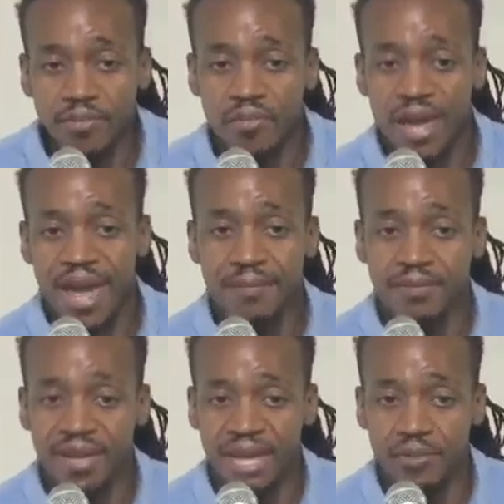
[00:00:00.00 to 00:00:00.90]
what happened
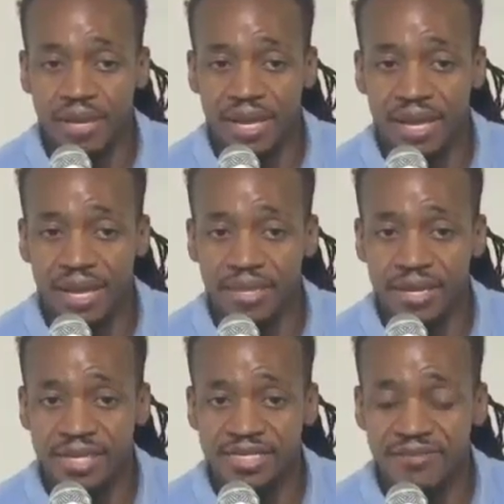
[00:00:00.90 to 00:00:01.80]
with Abraham
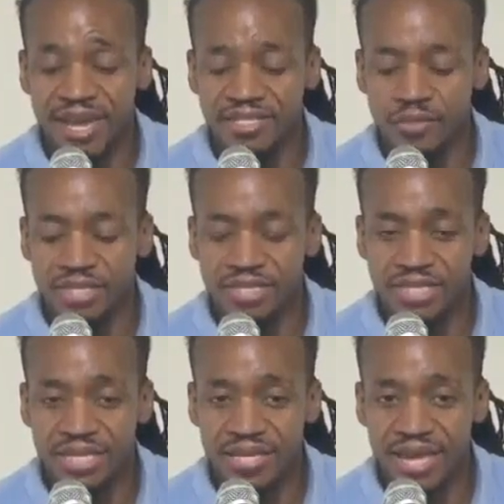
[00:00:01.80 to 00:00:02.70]
because of the fact that we
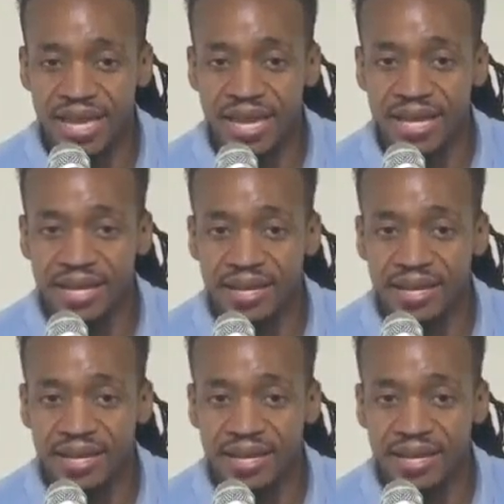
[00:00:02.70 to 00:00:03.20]
see that